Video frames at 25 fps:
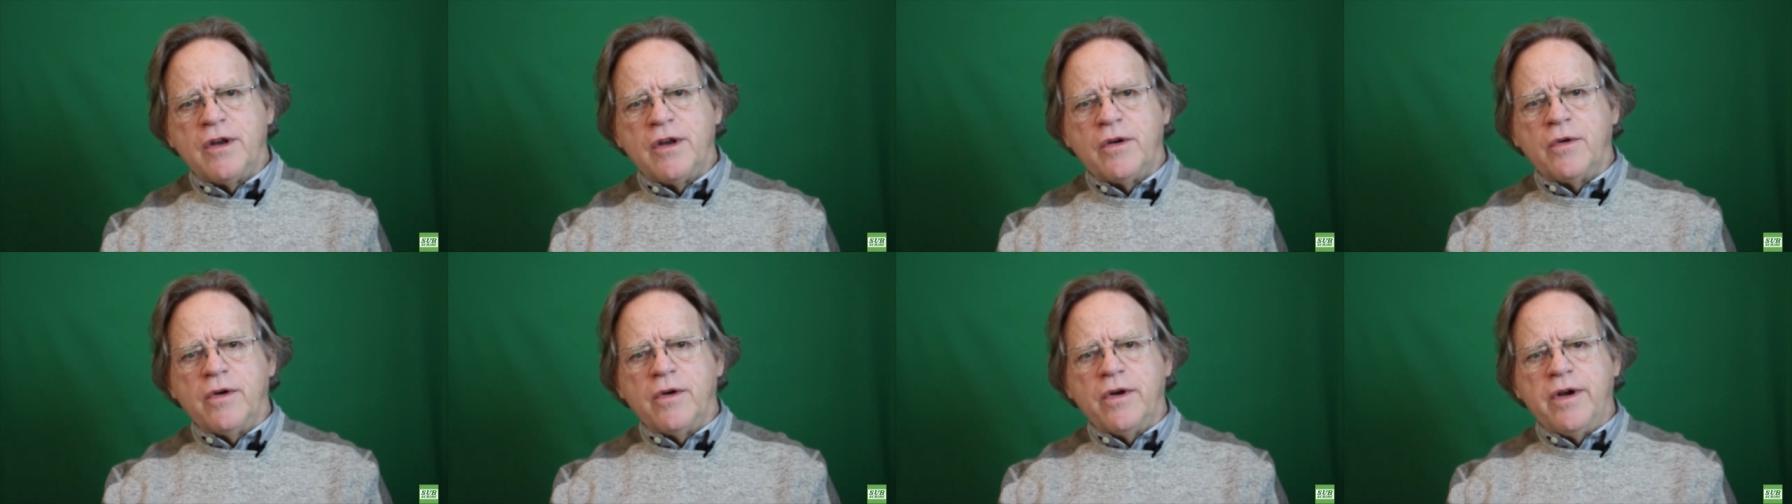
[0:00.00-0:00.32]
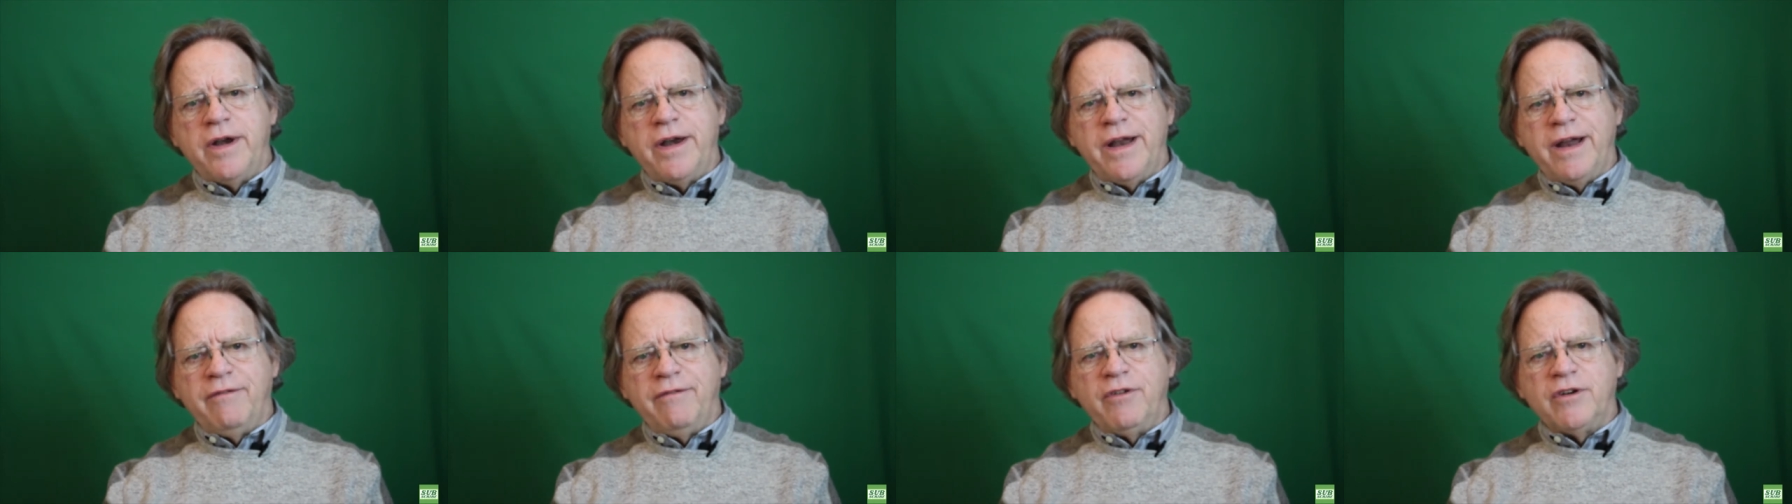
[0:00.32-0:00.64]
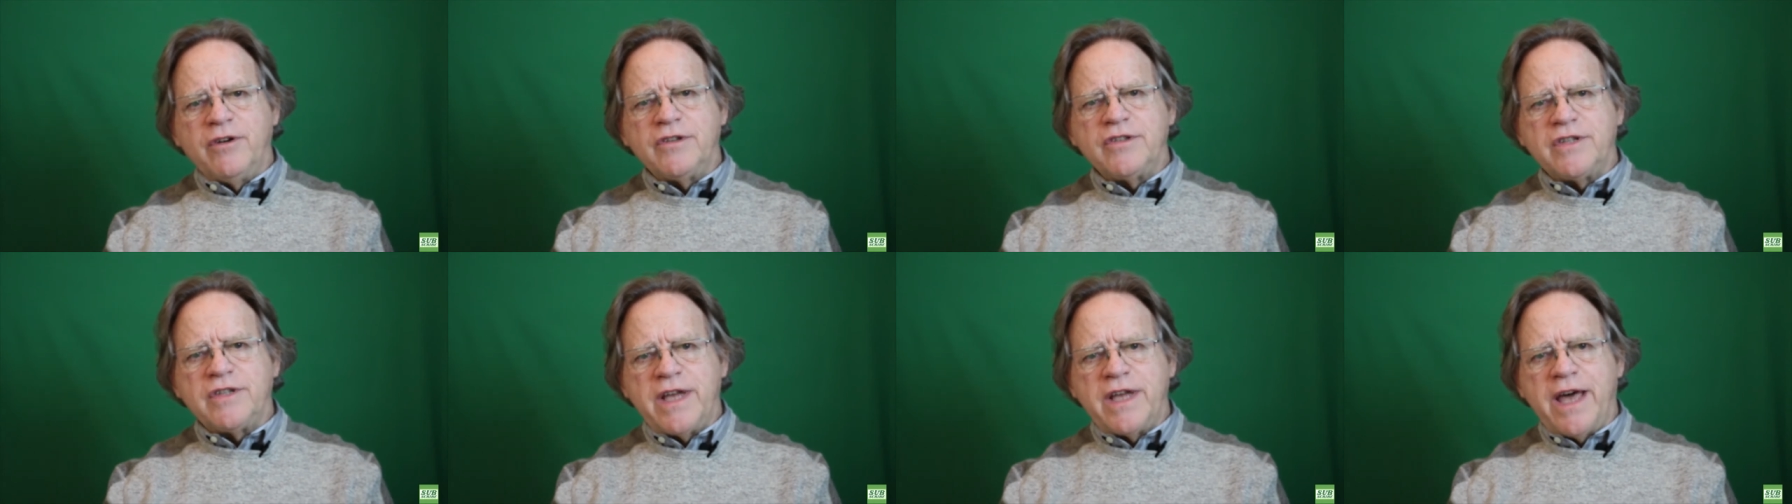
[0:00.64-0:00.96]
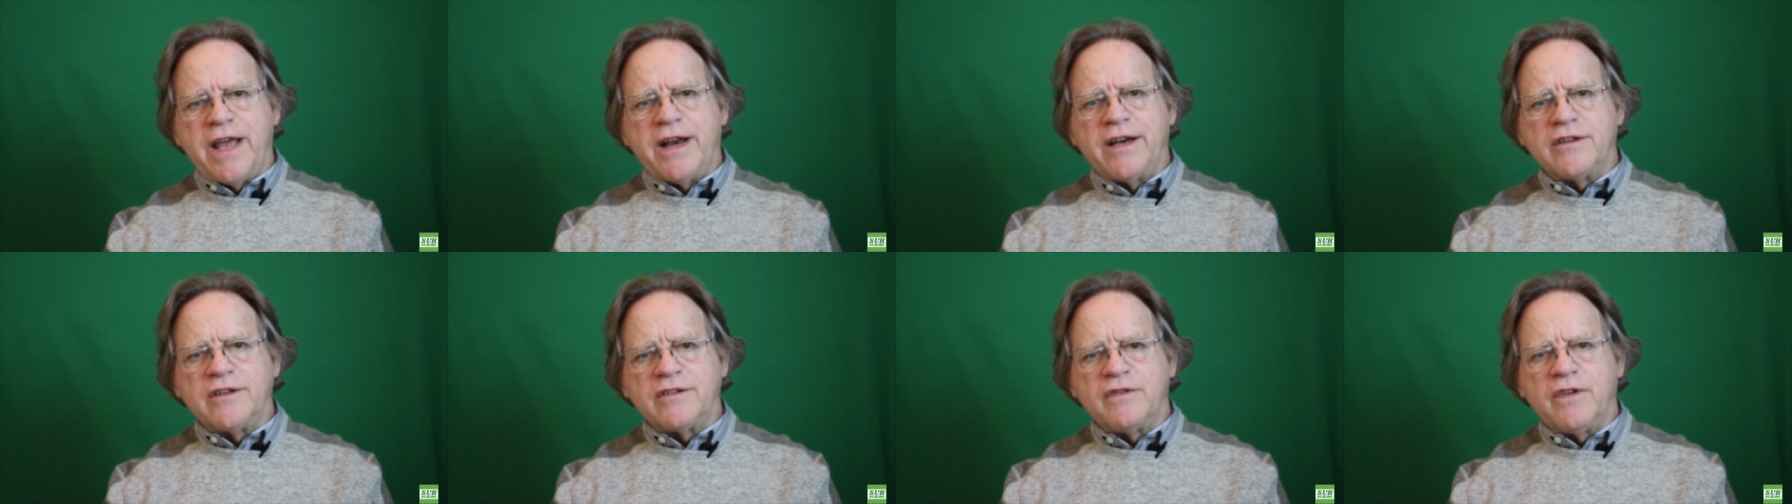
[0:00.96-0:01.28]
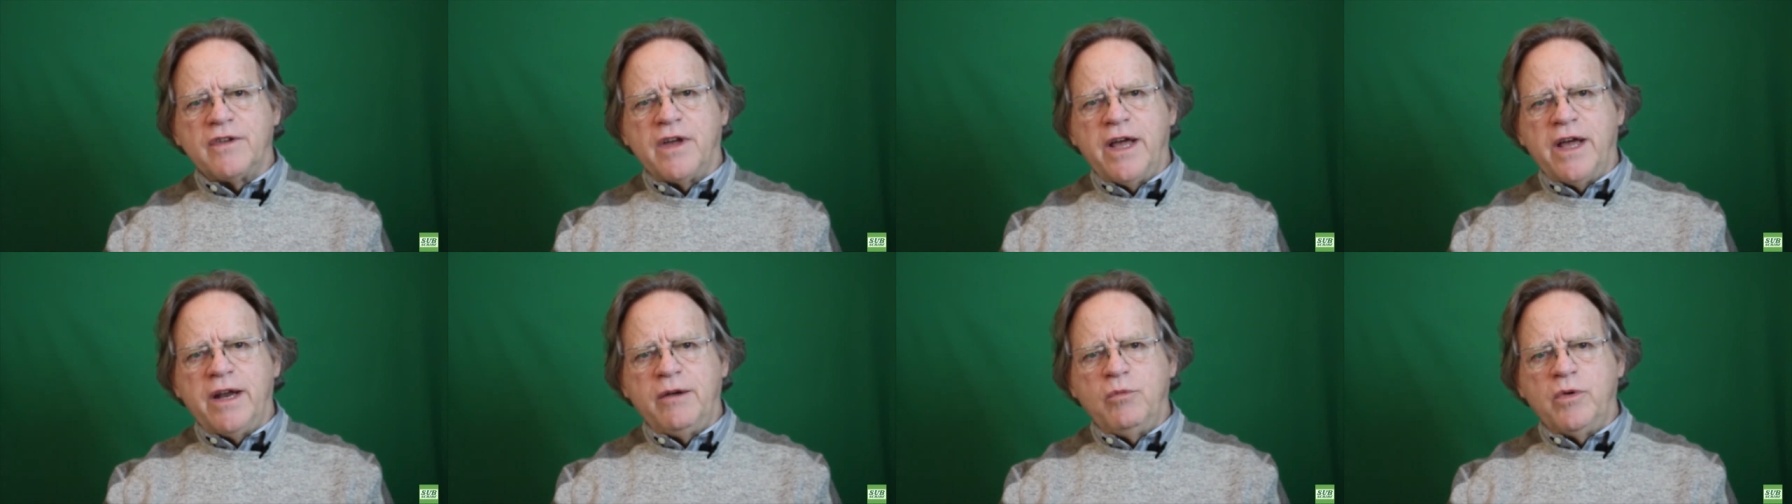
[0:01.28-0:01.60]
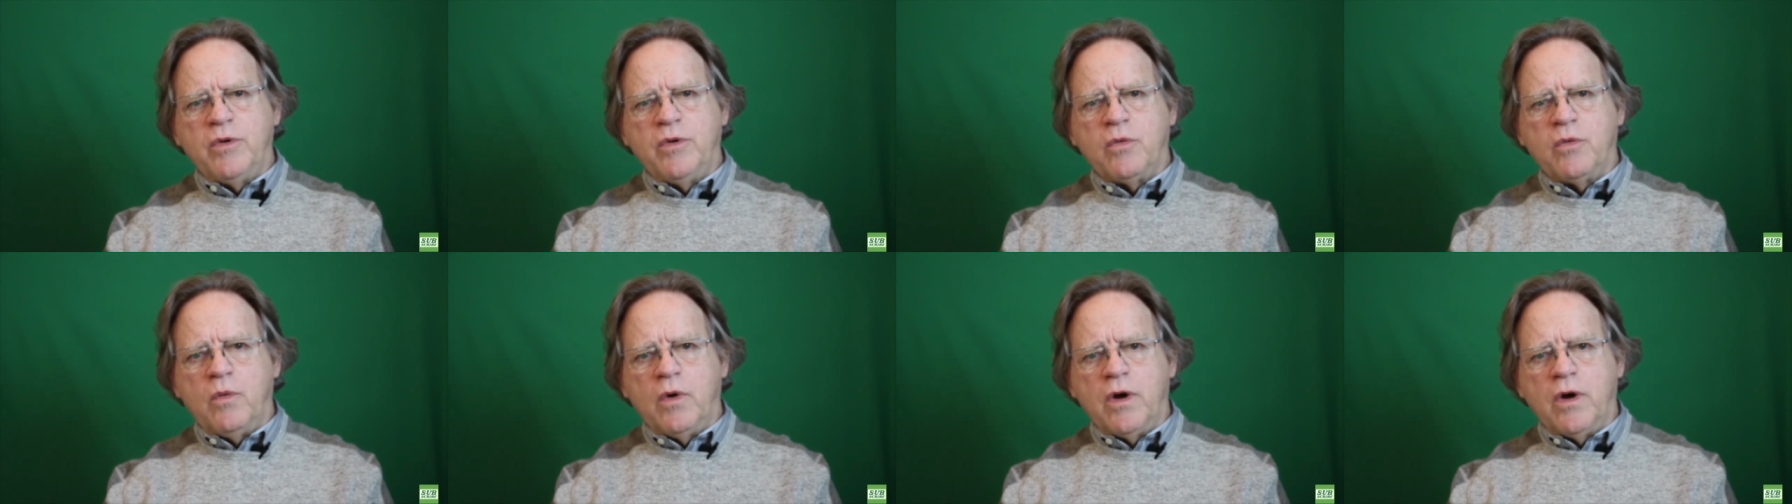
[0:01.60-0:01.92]
were never satisfied
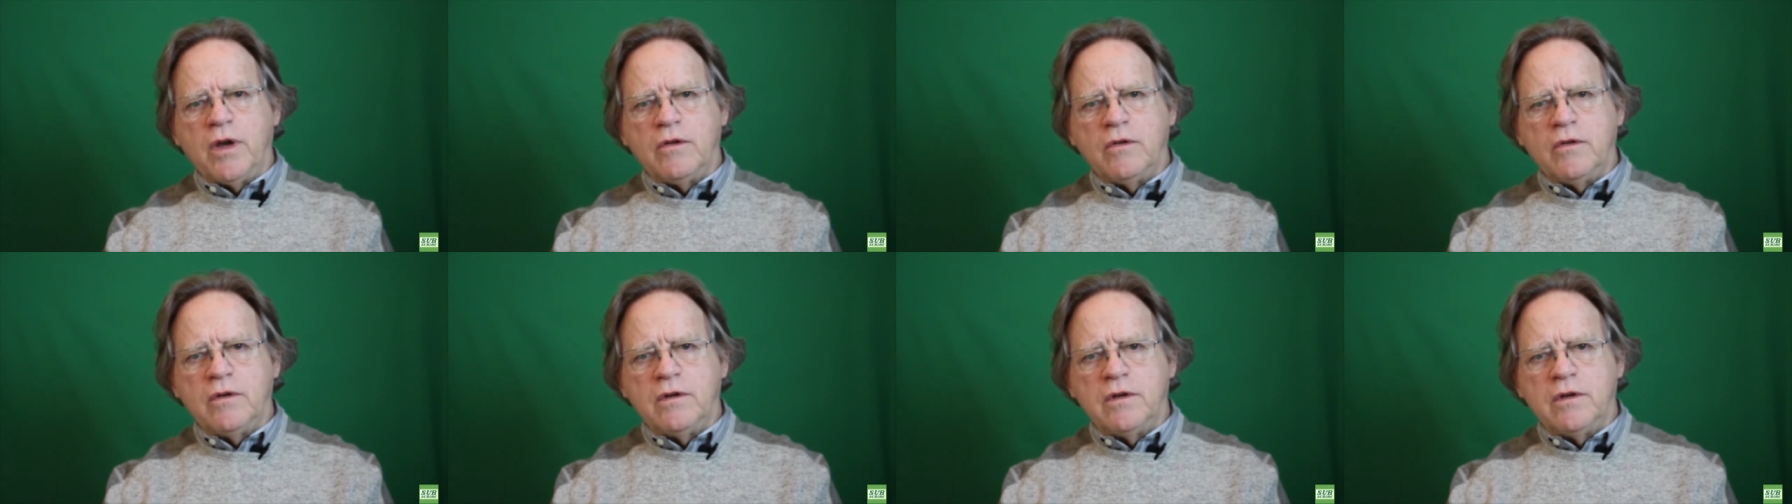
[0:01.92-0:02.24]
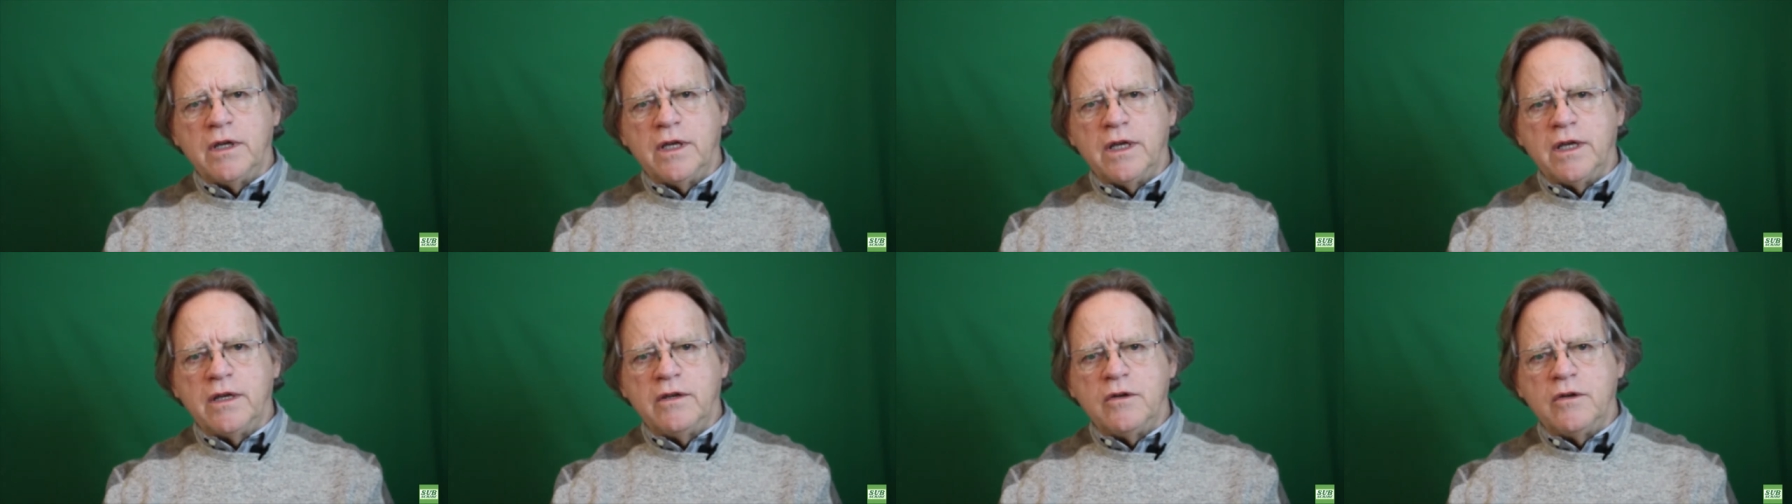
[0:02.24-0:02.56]
with what you did.